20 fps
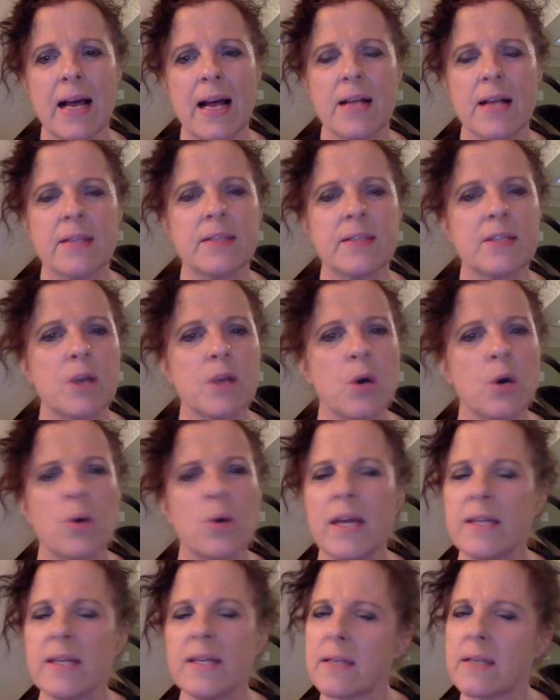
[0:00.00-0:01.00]
So
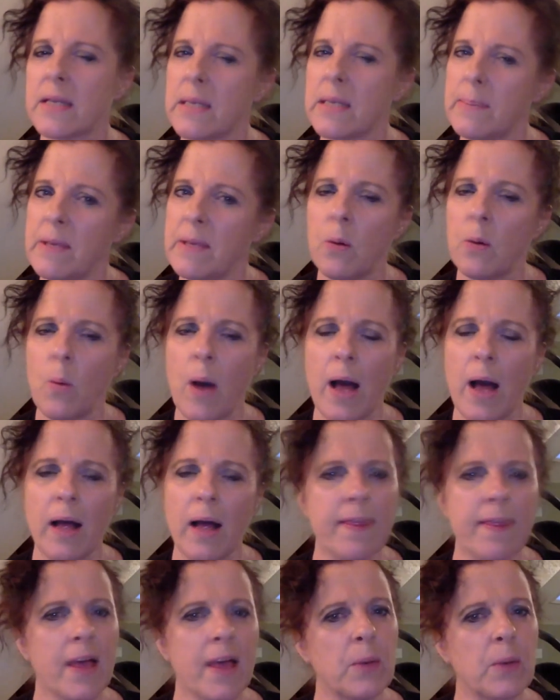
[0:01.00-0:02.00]
it's going to be a
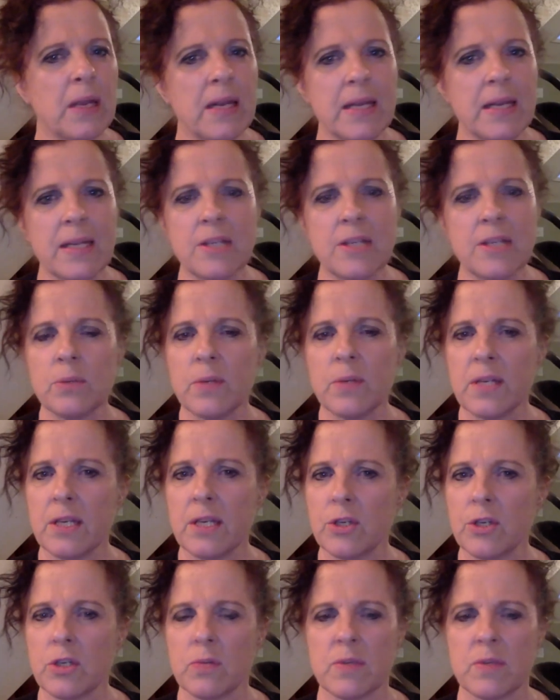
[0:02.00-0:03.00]
while that we need to
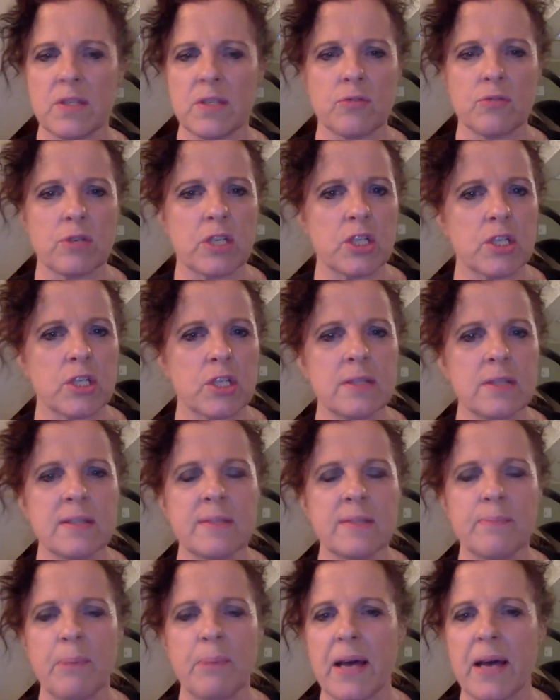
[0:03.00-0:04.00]
adhere to
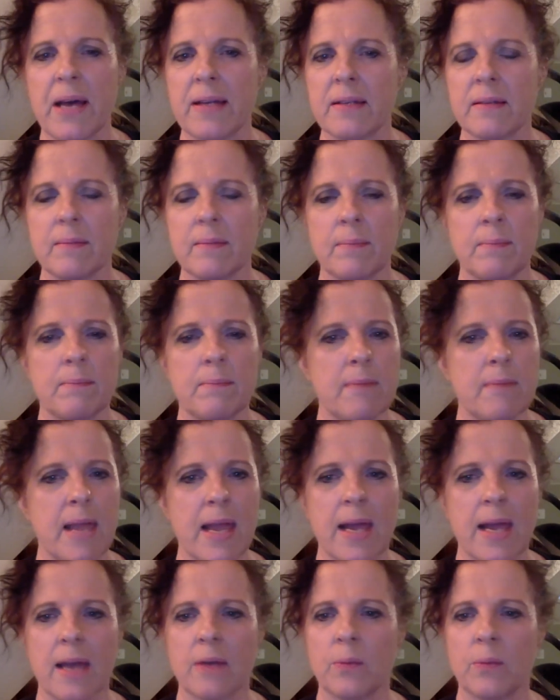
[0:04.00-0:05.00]
restrictions, but
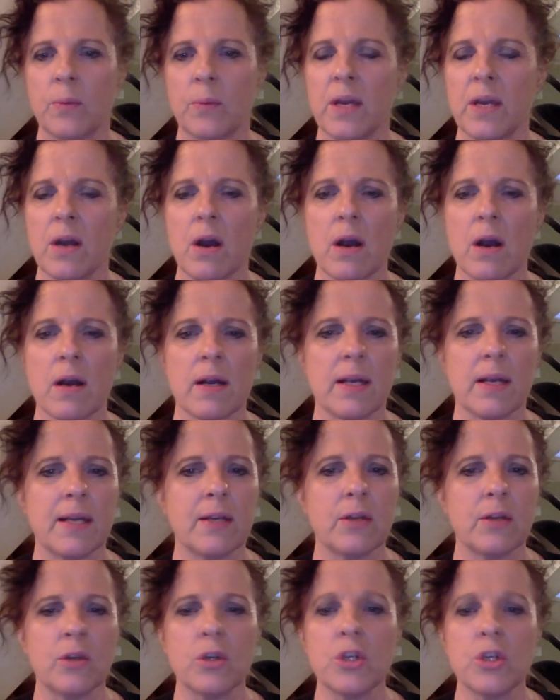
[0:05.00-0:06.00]
man, we are
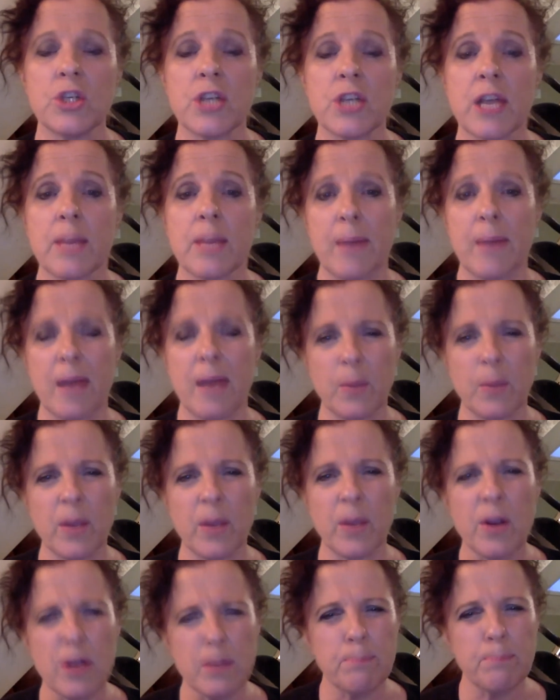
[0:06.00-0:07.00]
in good shape, and we
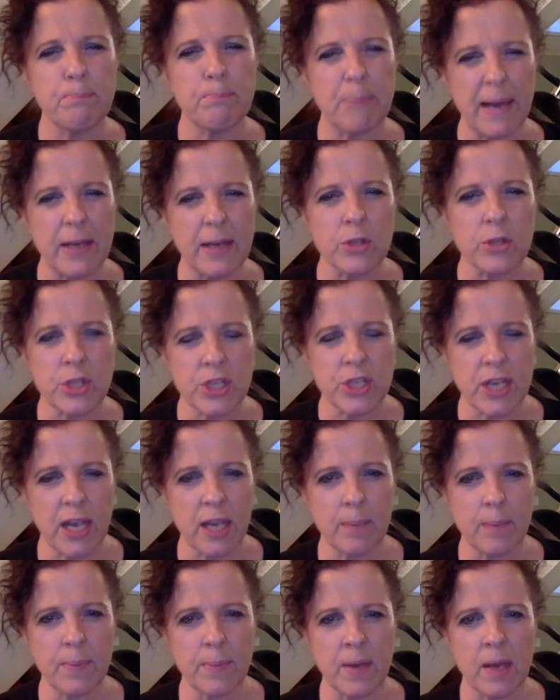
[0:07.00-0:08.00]
are in better
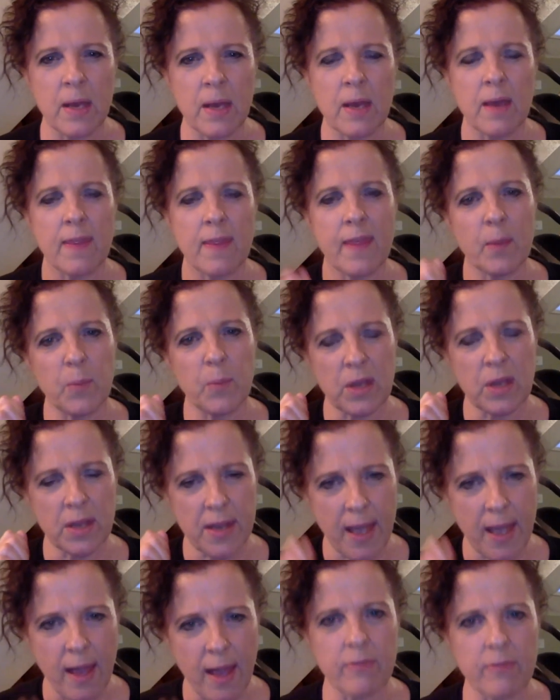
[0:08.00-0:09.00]
shape than we
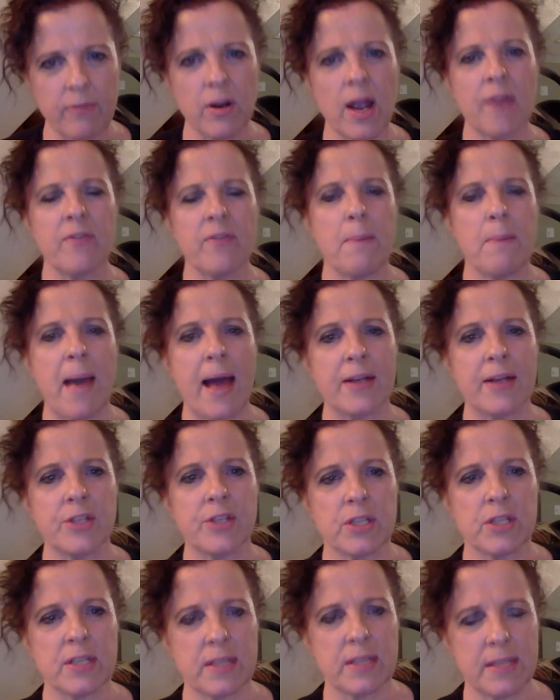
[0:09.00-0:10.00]
could ever have
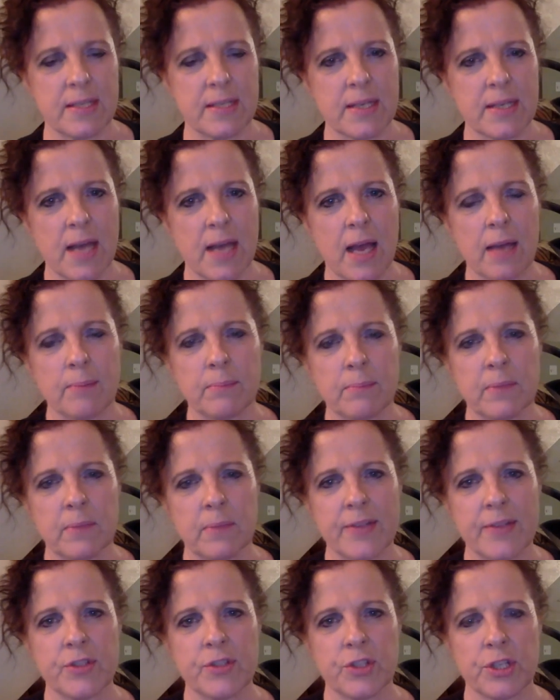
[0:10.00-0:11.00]
imagined this time
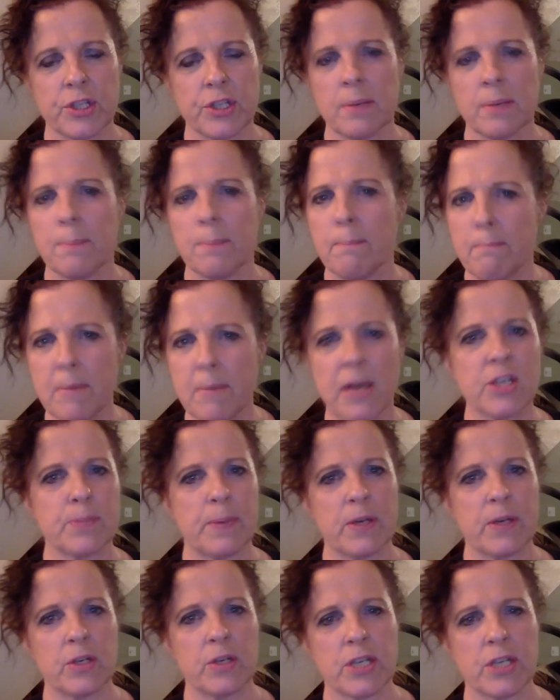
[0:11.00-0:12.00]
last year. Much
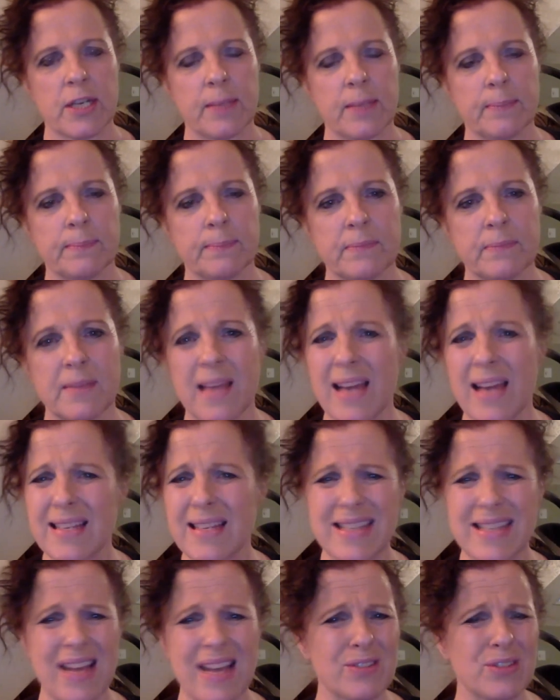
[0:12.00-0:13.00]
better shape. That
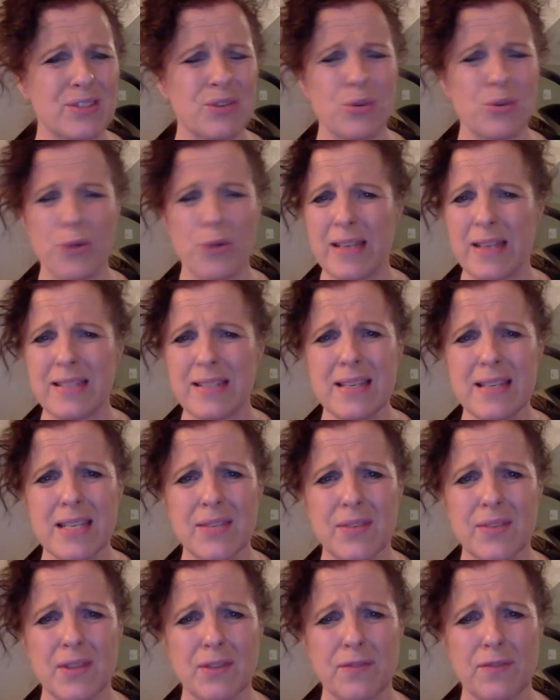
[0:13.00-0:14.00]
sounds crazy
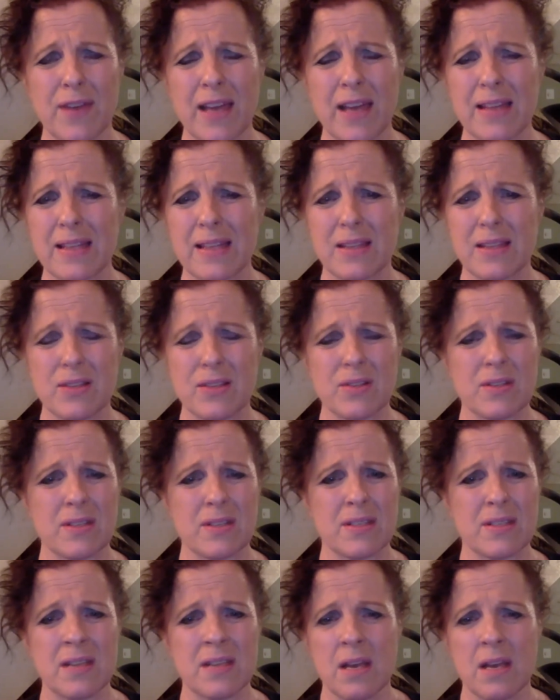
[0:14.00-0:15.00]
given the fact that there's
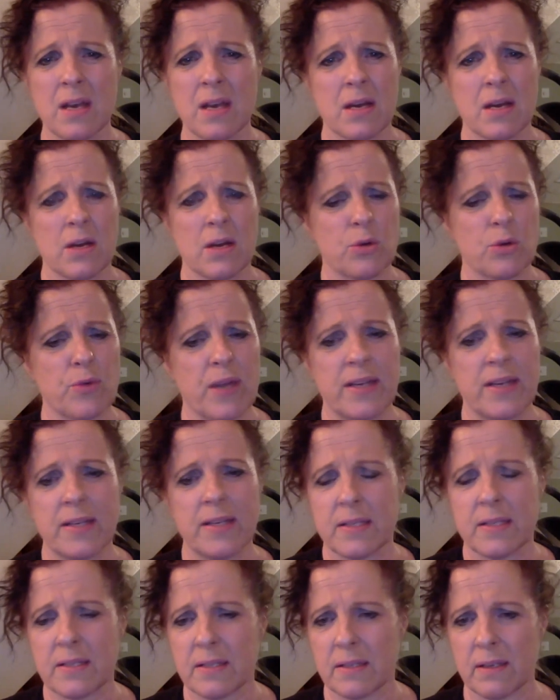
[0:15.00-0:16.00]
this
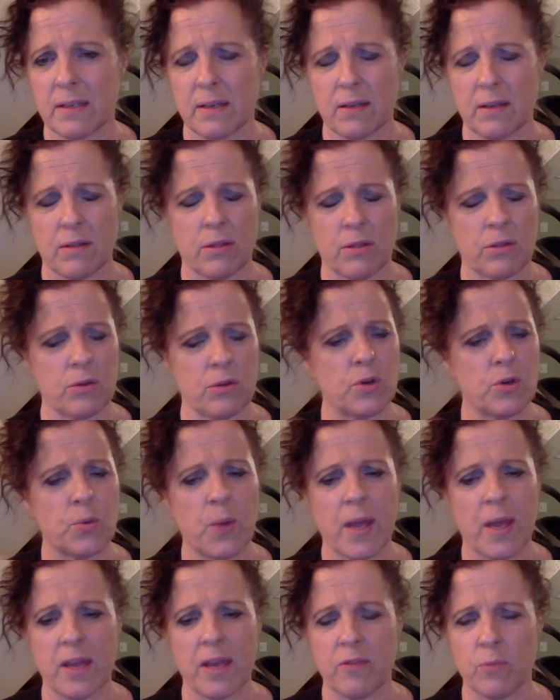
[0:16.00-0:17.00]
horrendous third
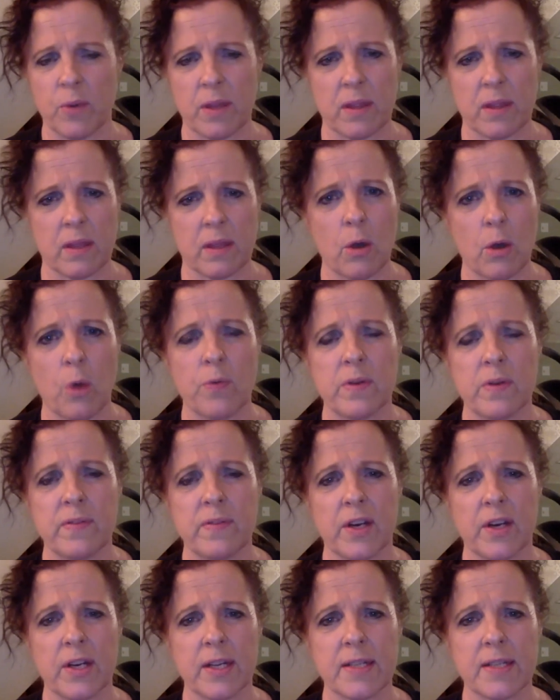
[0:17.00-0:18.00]
wave with COVID
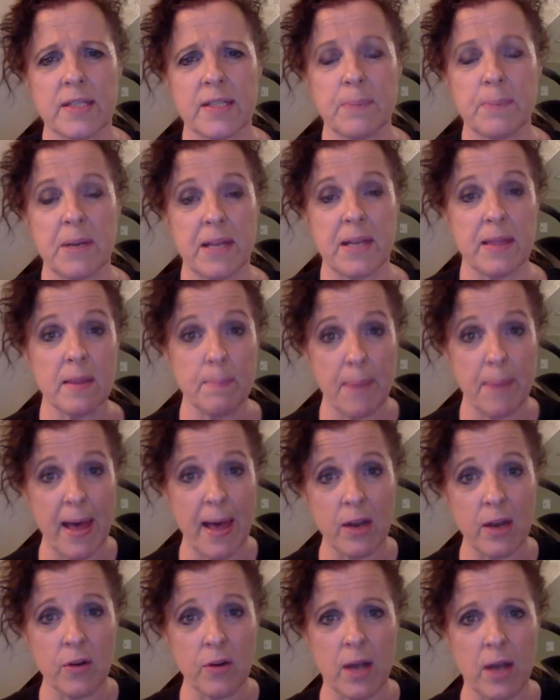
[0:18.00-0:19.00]
variants, but in the
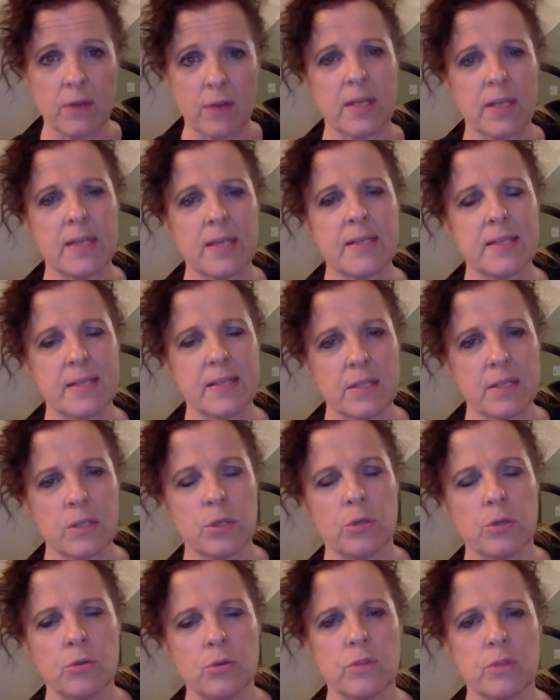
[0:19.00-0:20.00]
background is this
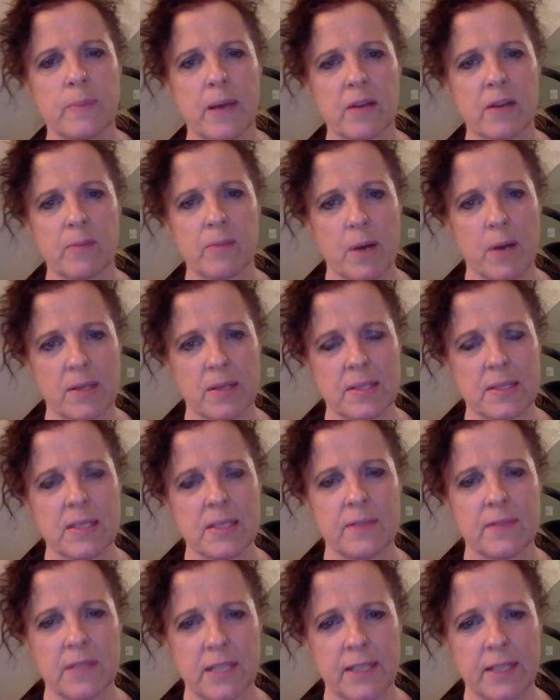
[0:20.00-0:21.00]
huge amount of
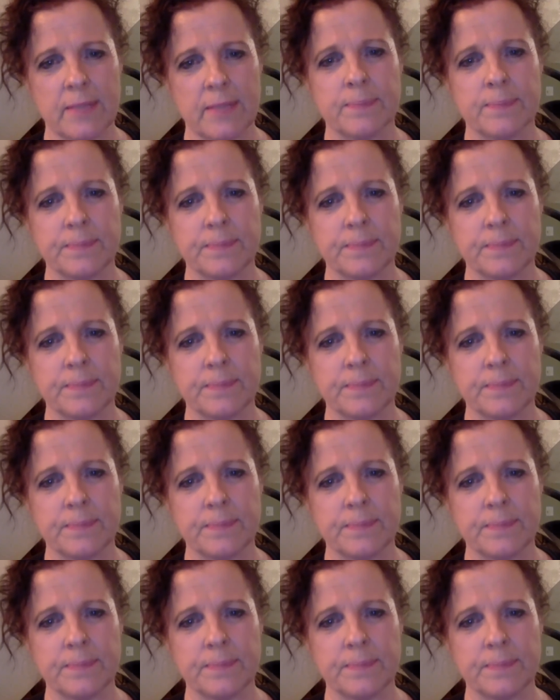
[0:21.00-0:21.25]
positivity.